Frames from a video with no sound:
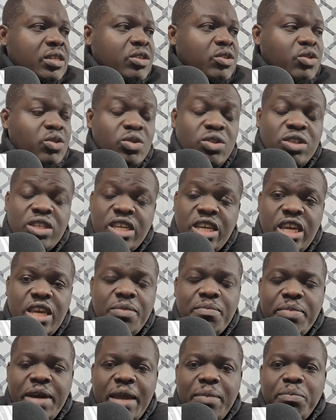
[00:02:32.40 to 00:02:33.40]
Good
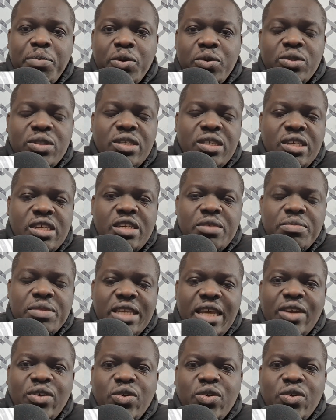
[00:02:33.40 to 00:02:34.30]
game by both teams. I